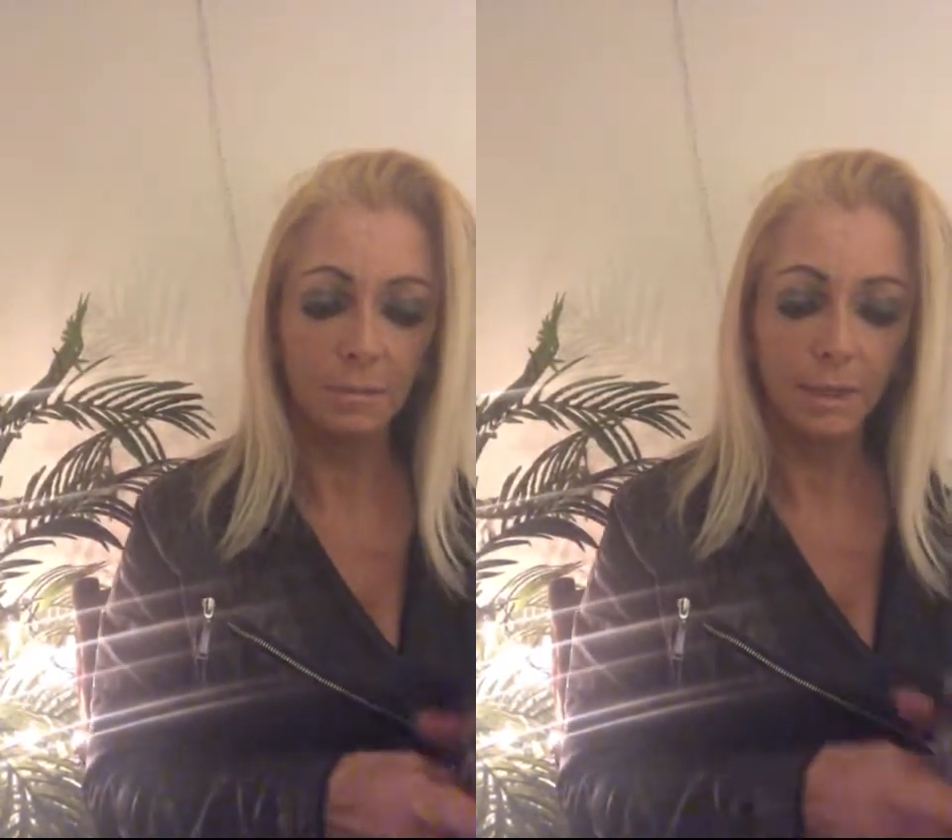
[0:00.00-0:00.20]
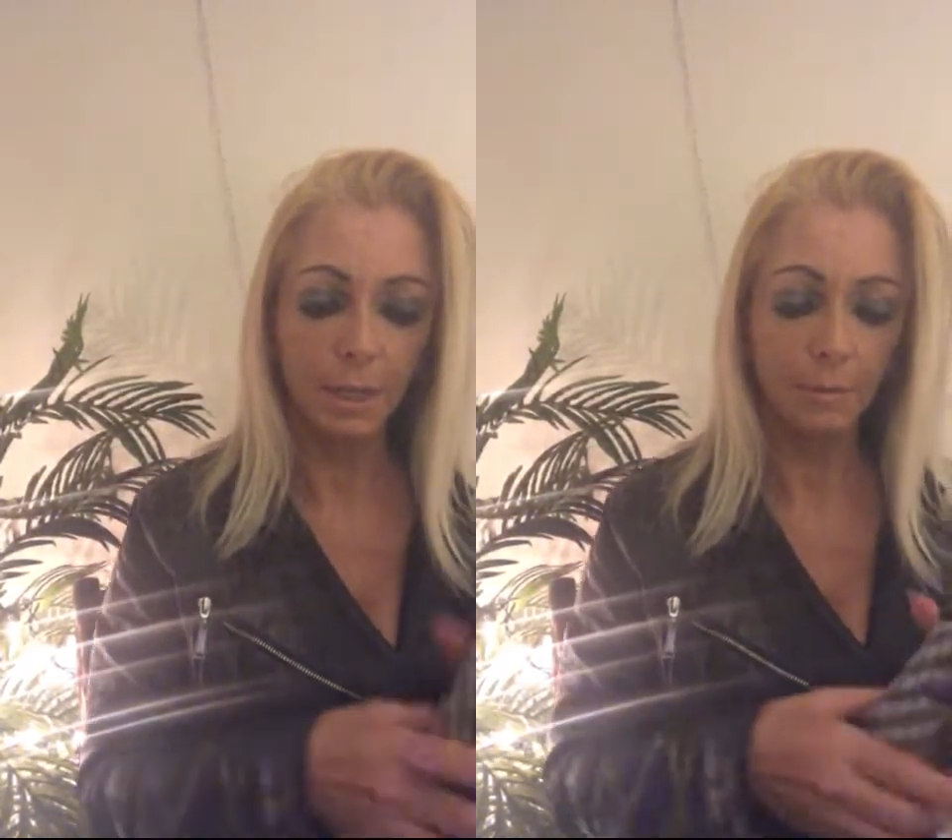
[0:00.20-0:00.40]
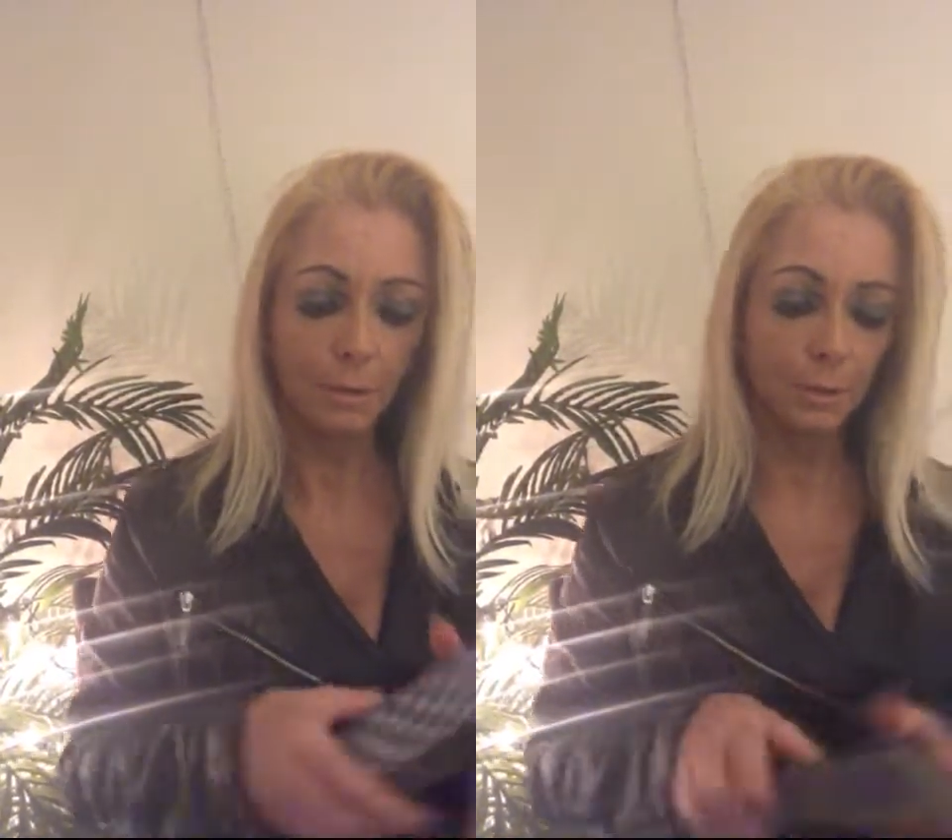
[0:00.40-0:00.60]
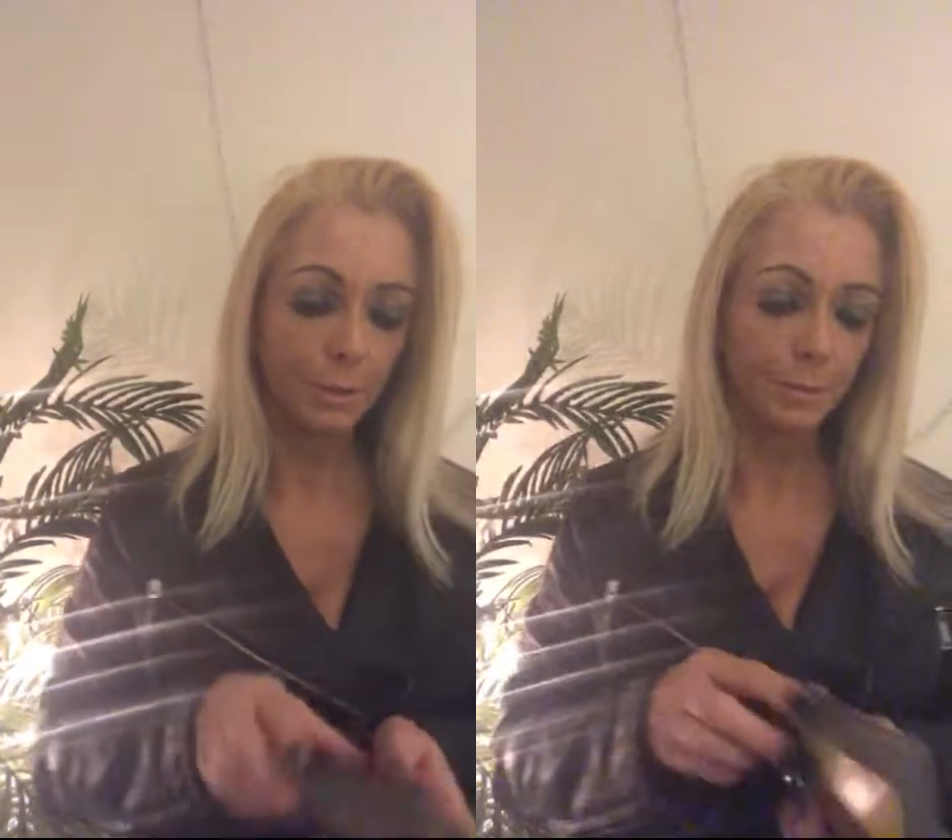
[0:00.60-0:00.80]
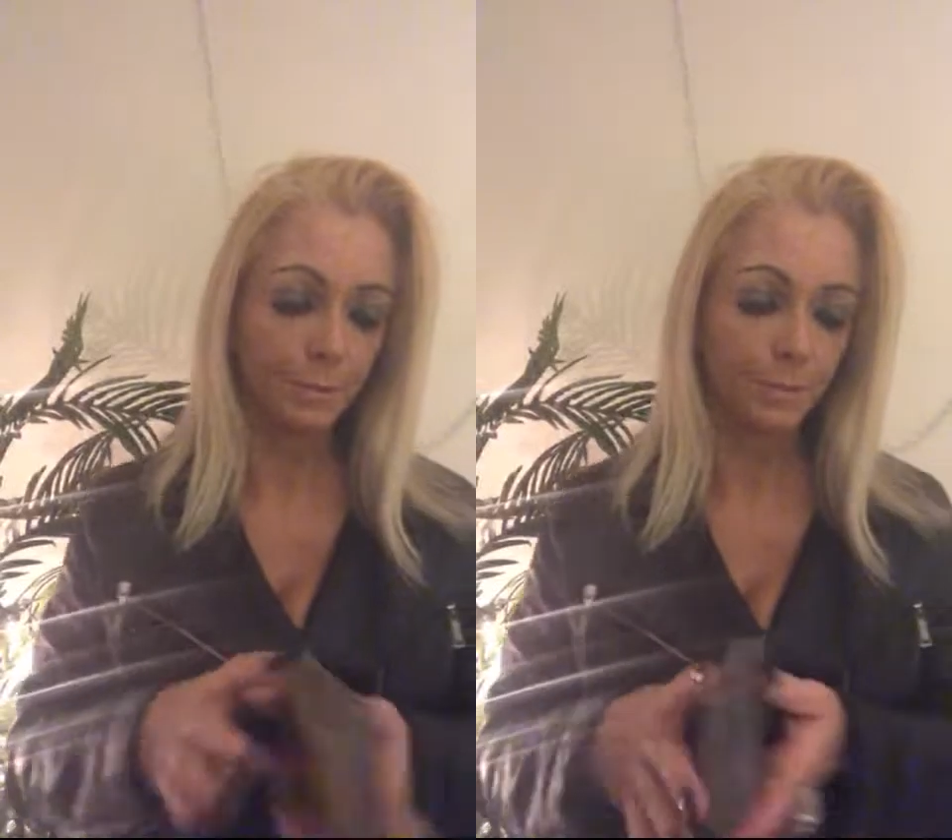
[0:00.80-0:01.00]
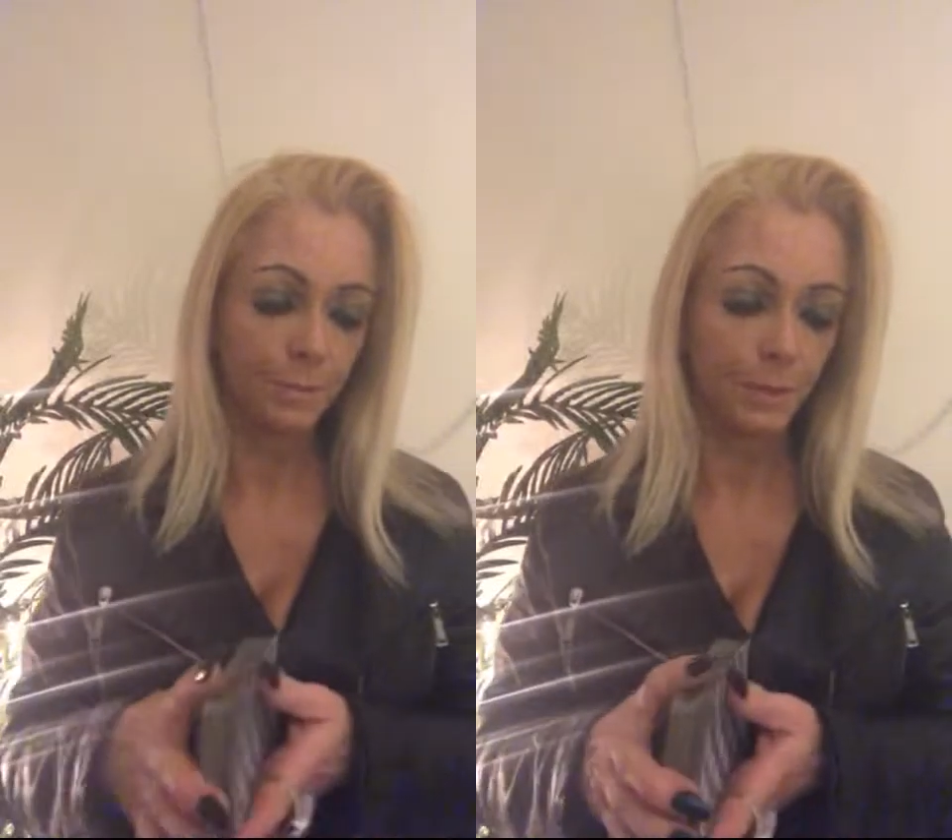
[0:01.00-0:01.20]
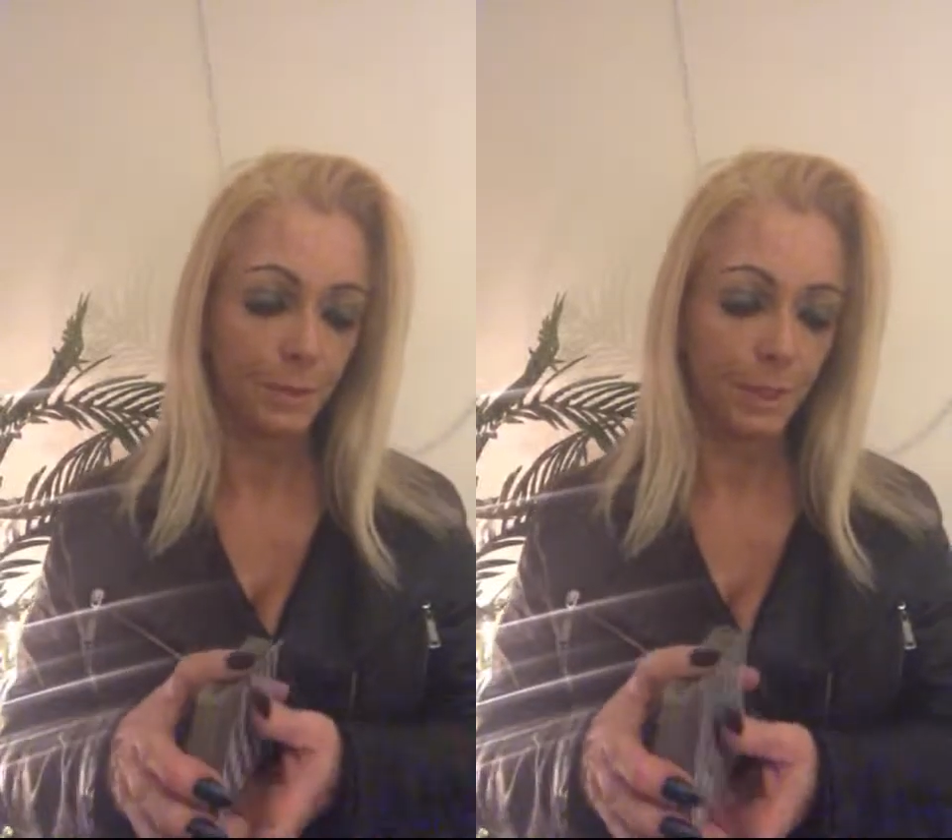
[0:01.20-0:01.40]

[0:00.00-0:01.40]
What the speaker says: Capricorn. You